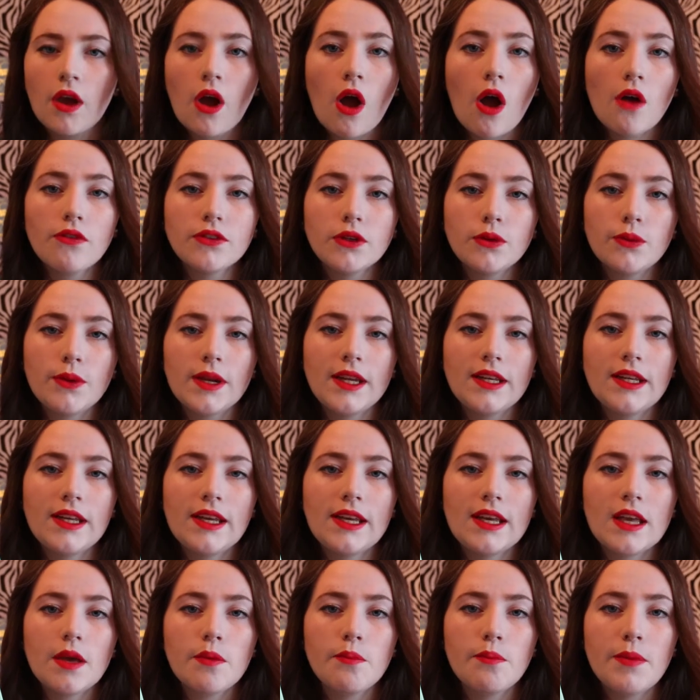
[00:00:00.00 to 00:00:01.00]
After
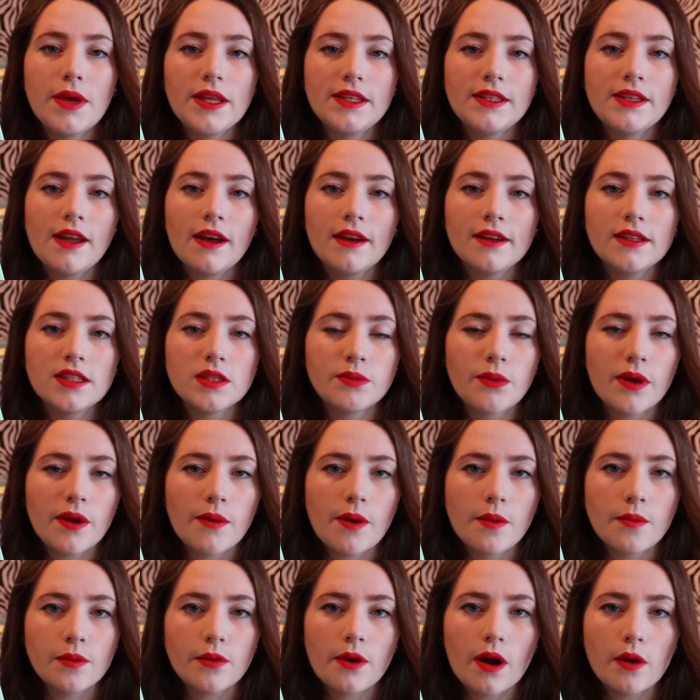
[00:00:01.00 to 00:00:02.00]
reading Midnights by
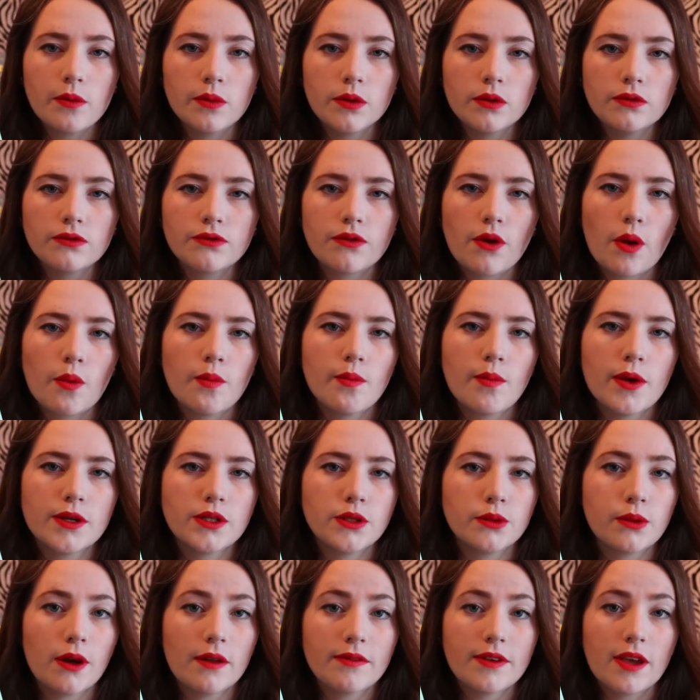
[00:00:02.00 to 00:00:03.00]
Rainbow Rowell from My
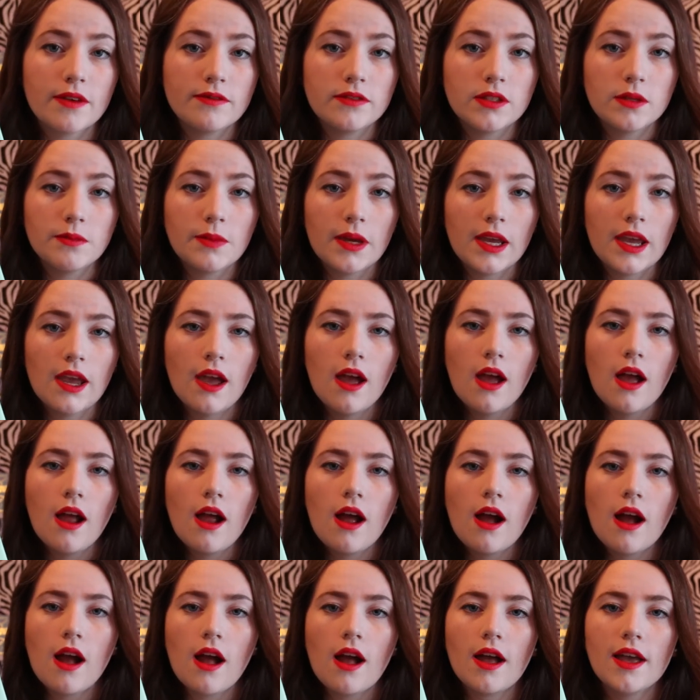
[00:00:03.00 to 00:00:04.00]
True Love Gave to Me,
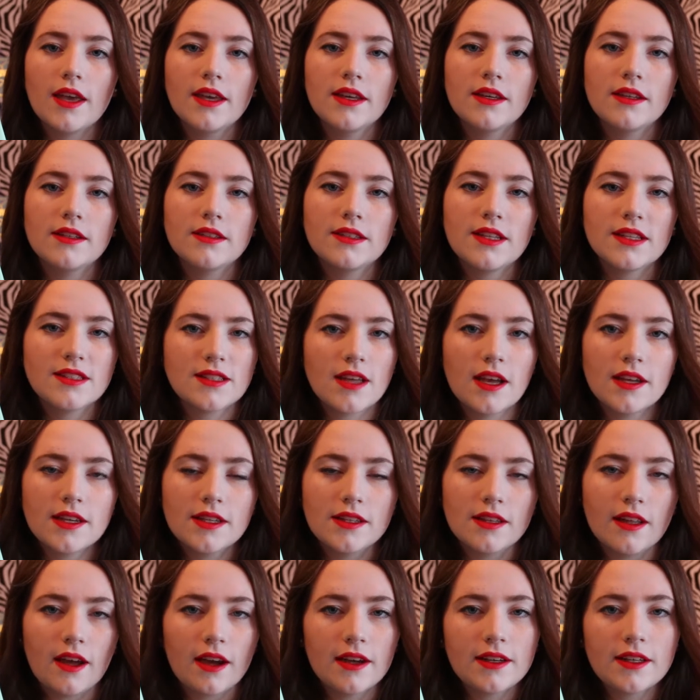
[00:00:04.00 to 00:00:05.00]
I
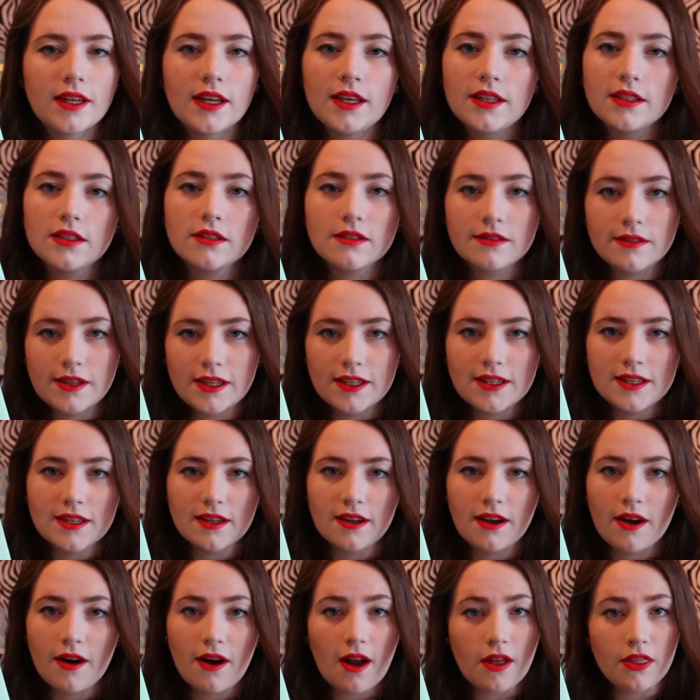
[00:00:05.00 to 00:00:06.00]
decided that I needed to read
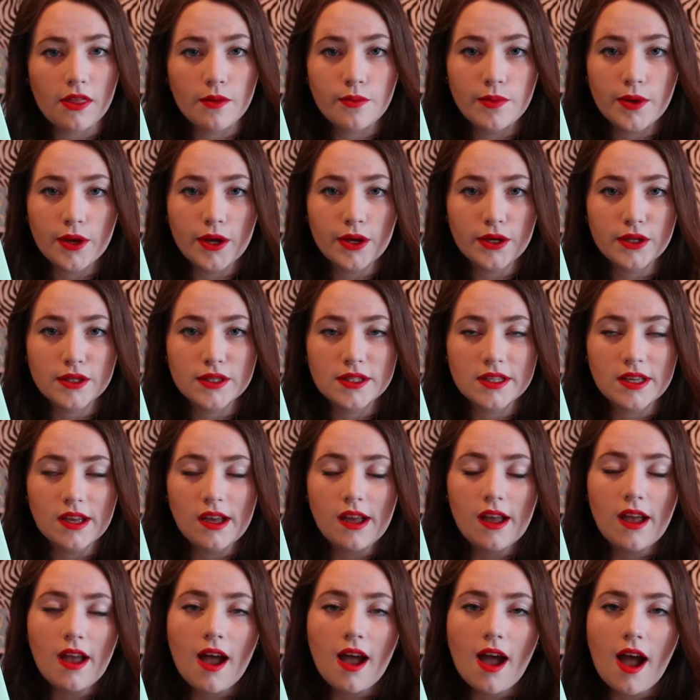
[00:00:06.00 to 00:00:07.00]
her other books,
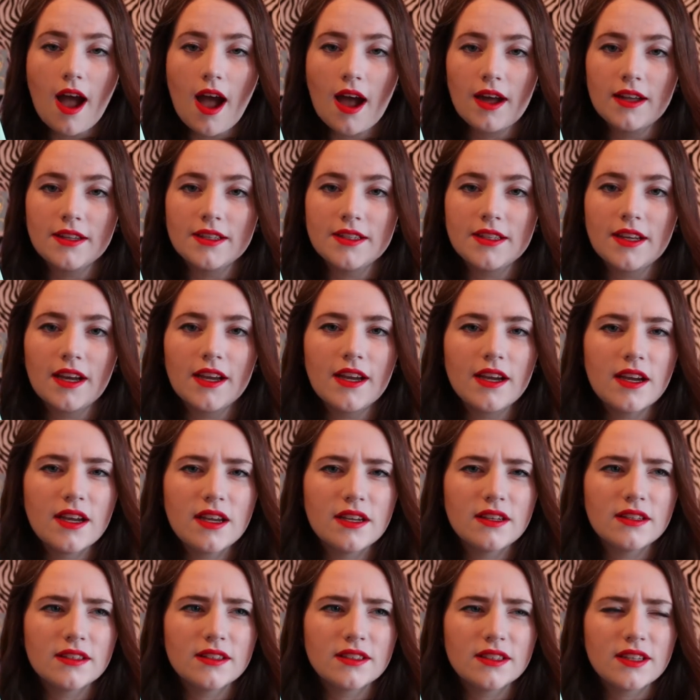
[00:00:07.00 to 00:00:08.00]
and
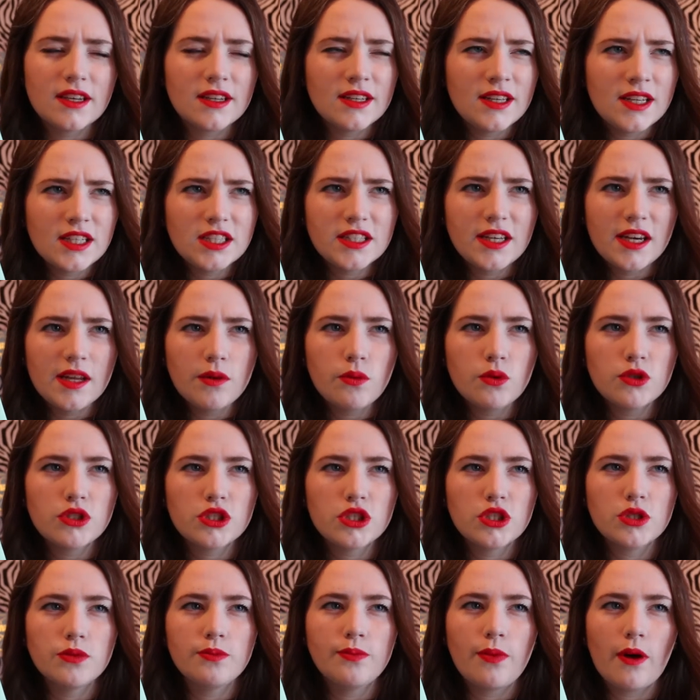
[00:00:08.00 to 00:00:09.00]
I initially
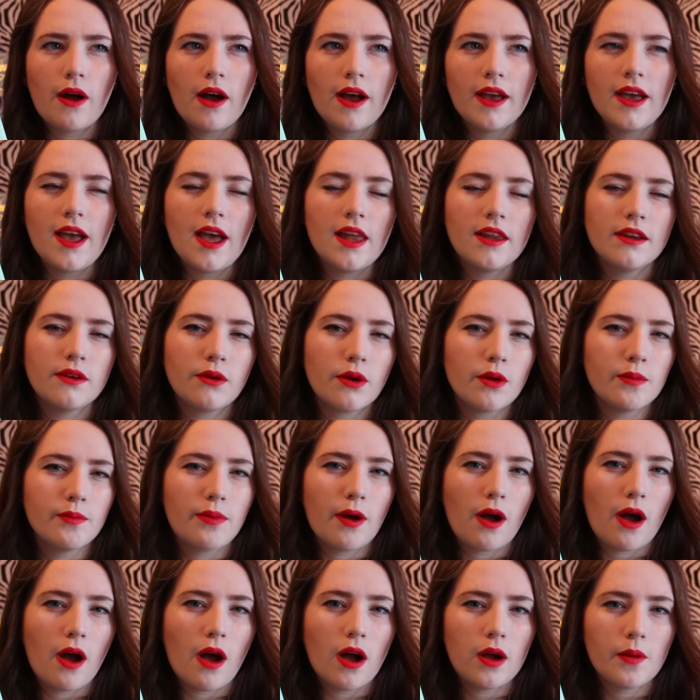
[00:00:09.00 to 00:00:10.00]
wanted to buy Eleanor and
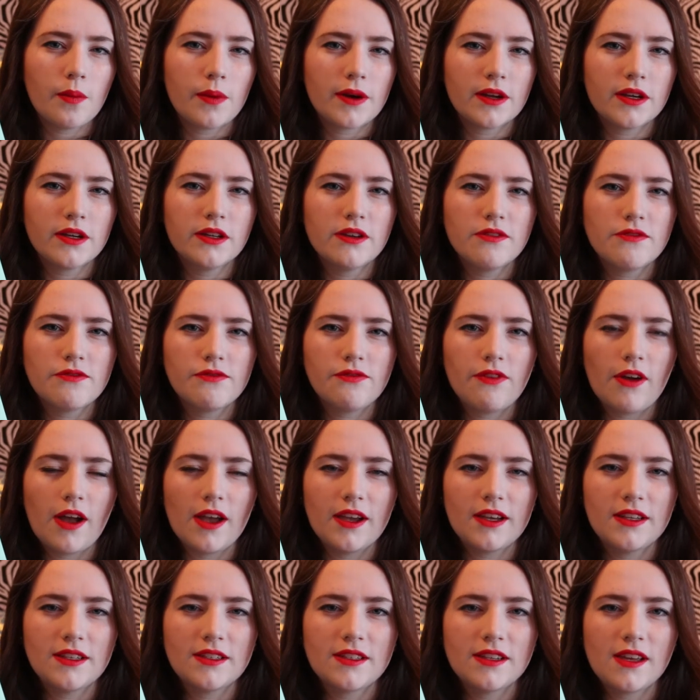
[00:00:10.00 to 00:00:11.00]
Park, but I couldn't
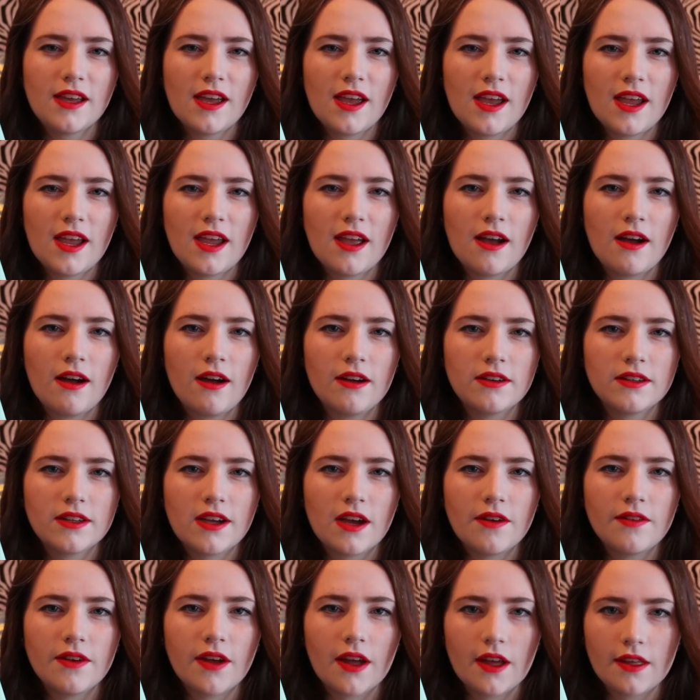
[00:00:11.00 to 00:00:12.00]
find a
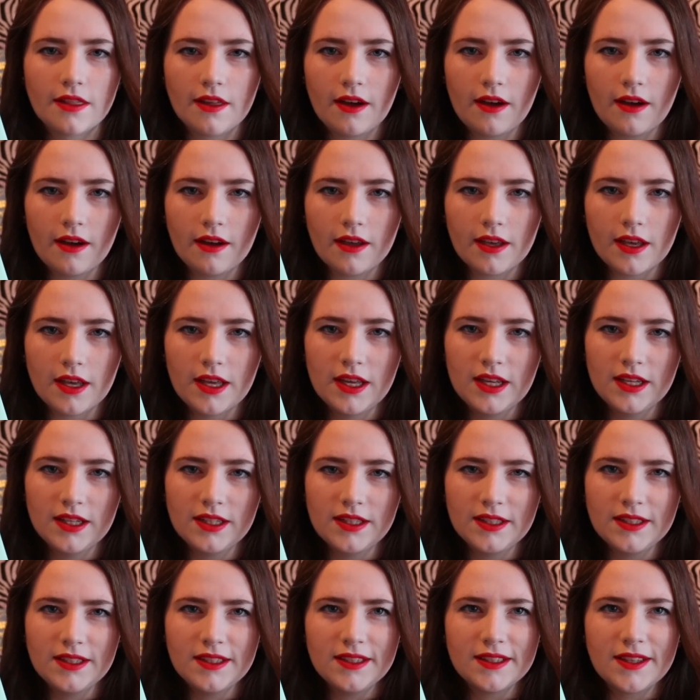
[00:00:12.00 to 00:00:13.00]
hardcover that I
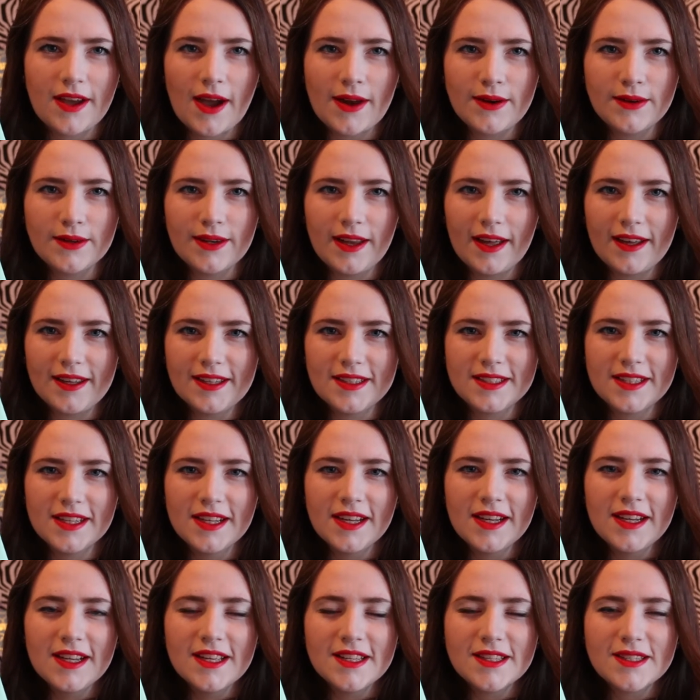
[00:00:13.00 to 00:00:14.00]
kind of liked,
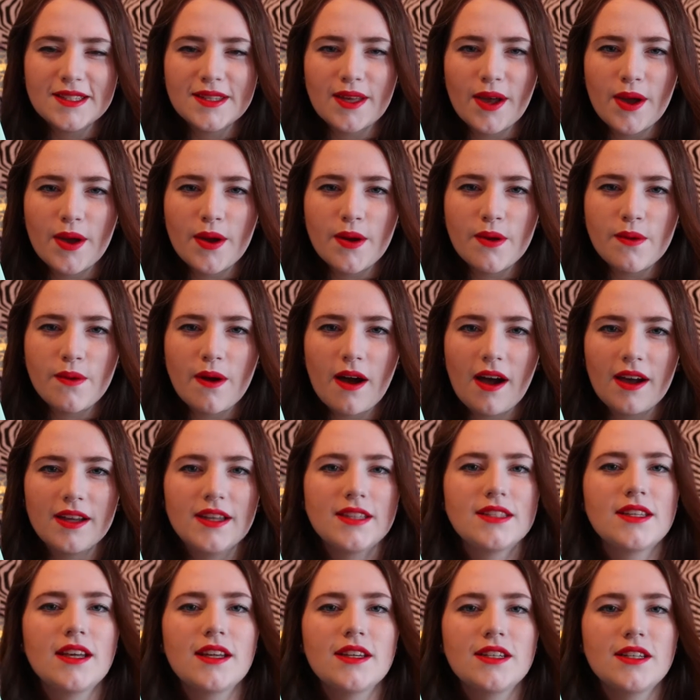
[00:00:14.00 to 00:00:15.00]
so I
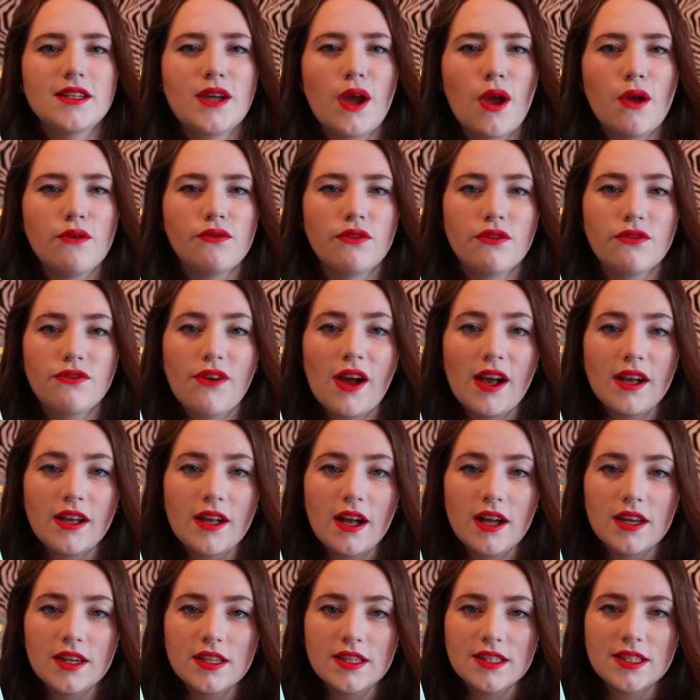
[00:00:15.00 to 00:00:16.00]
decided to go for
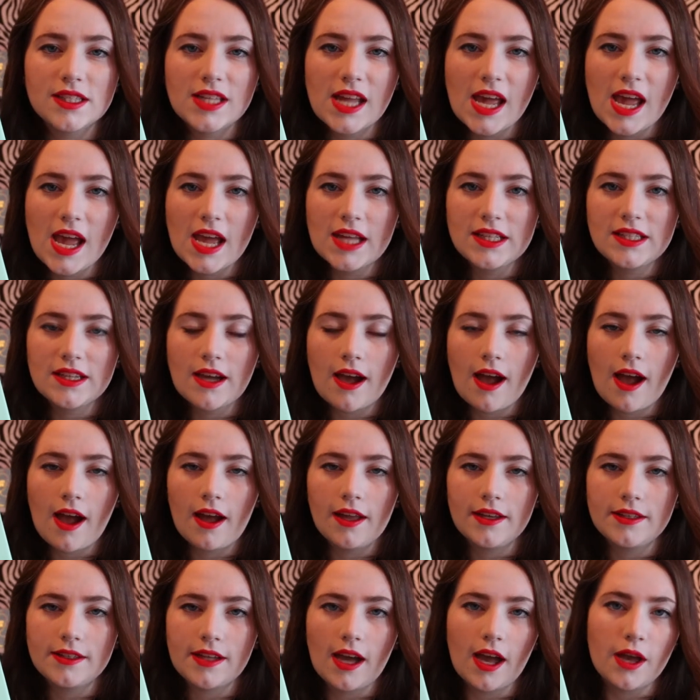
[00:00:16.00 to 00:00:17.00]
Fangirl instead,
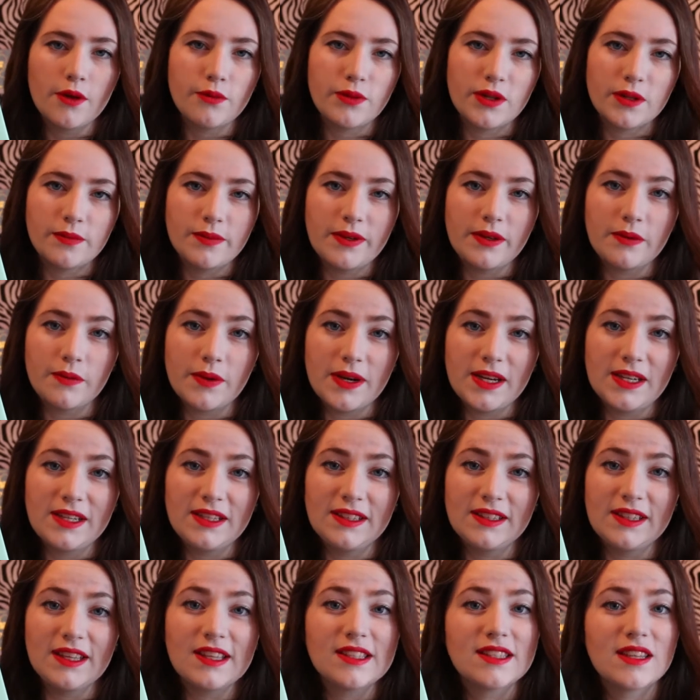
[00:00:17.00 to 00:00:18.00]
and I will be
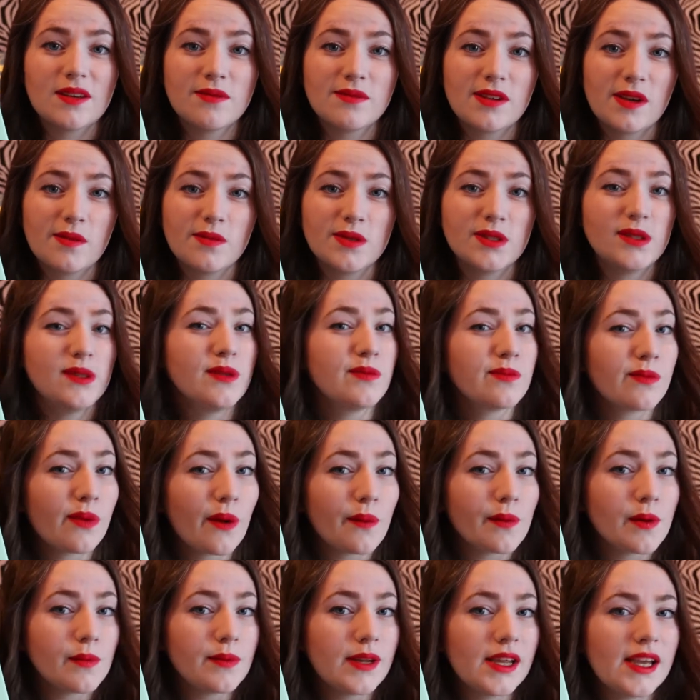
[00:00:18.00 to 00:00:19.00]
reading this sometime soon
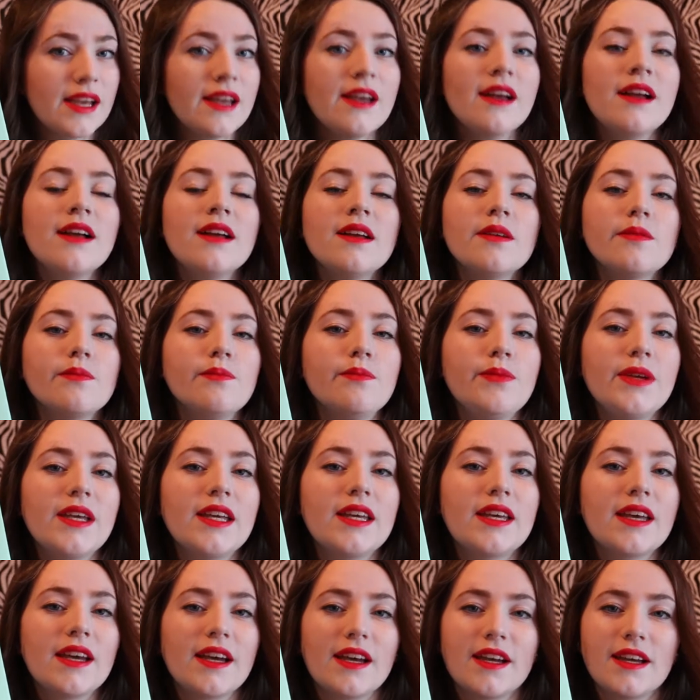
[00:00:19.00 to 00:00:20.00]
probably,
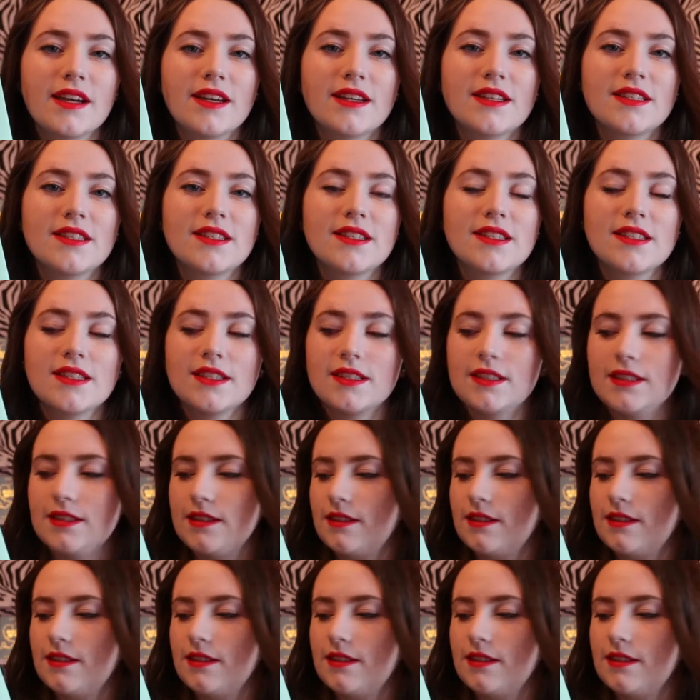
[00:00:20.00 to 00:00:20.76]
because